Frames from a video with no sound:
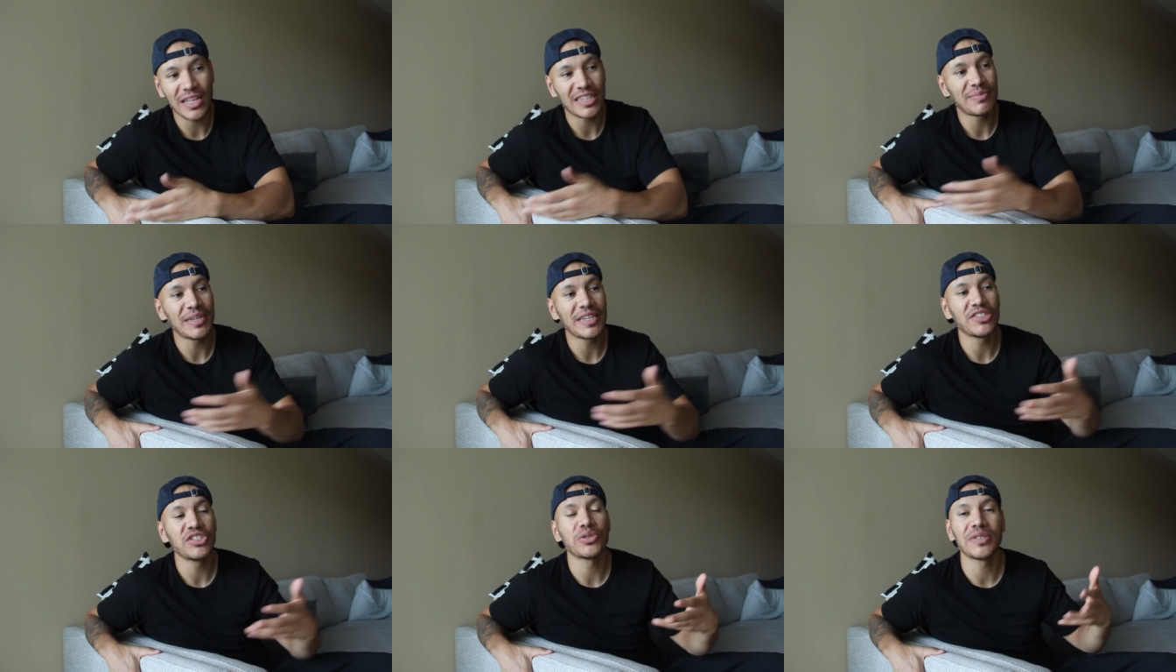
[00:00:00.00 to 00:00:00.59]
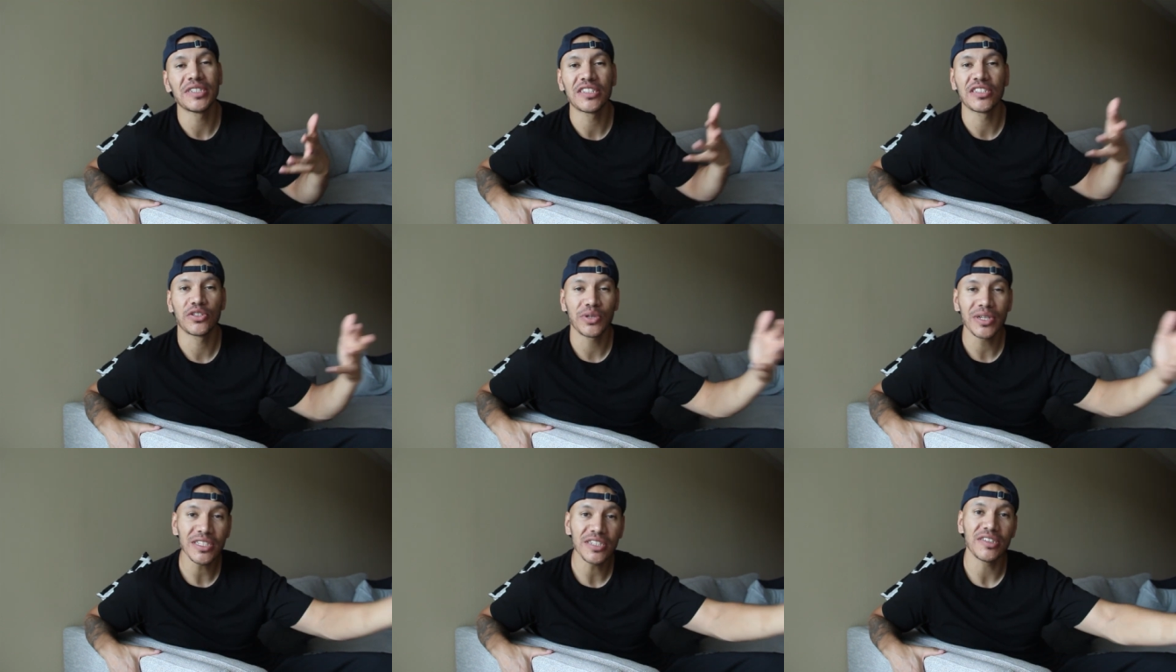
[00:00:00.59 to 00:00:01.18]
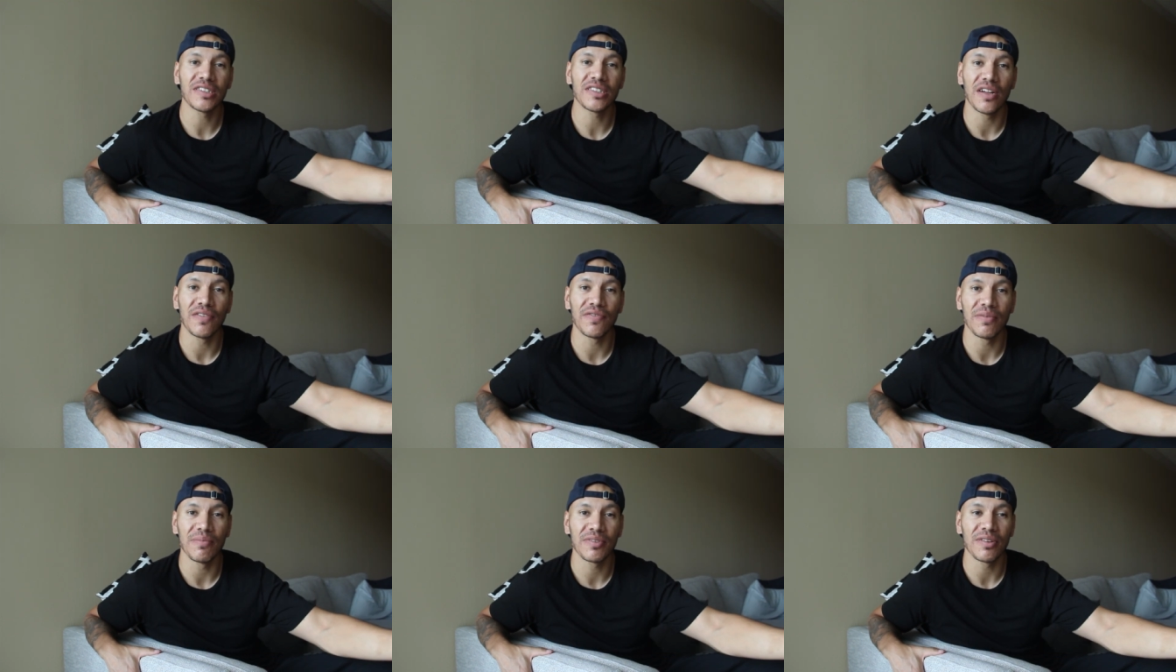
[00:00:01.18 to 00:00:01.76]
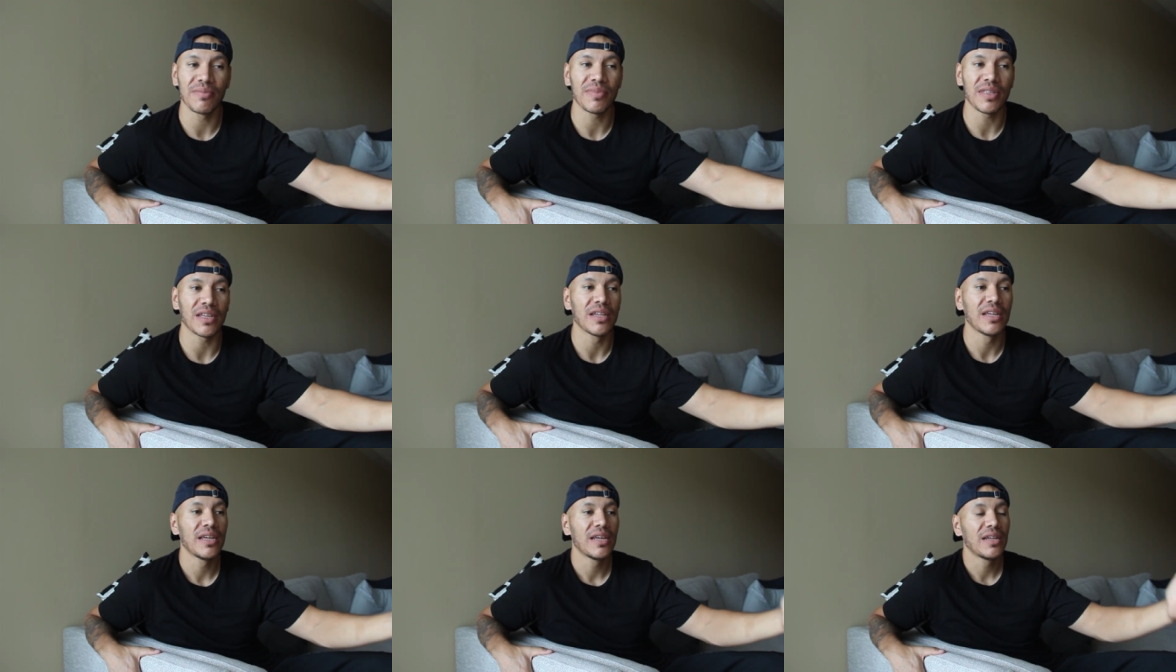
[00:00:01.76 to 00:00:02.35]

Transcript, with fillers: It's because you're restricting yourself from something.